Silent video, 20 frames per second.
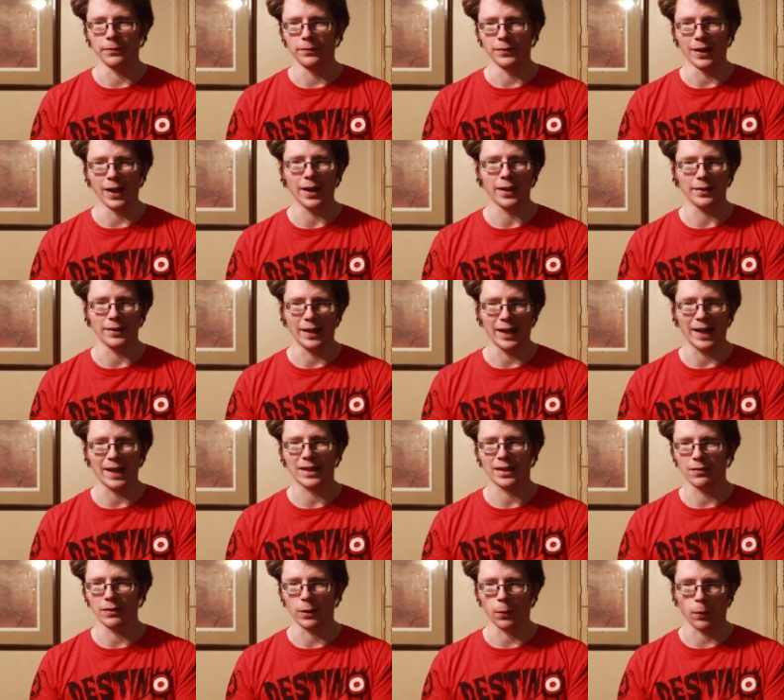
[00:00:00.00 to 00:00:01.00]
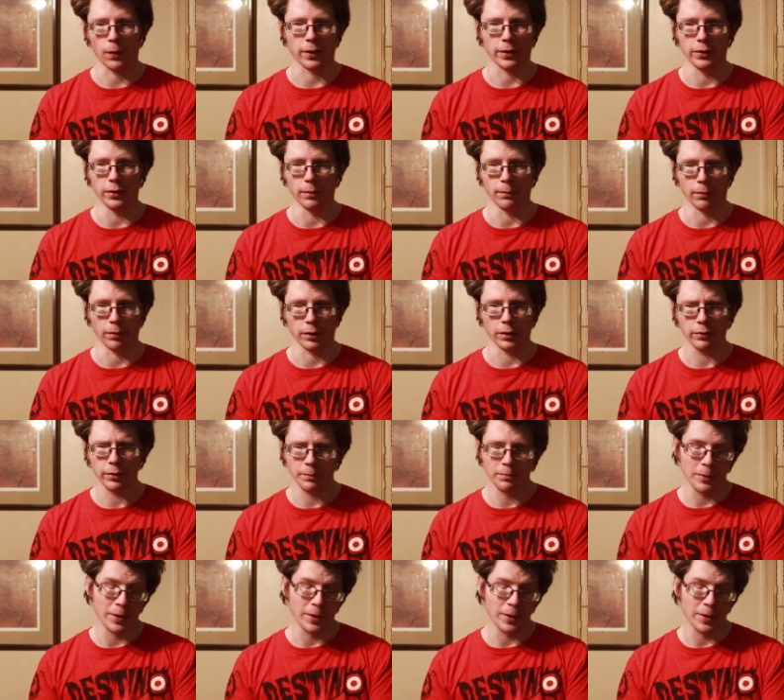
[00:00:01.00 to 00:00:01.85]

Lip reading: not actively working to improve.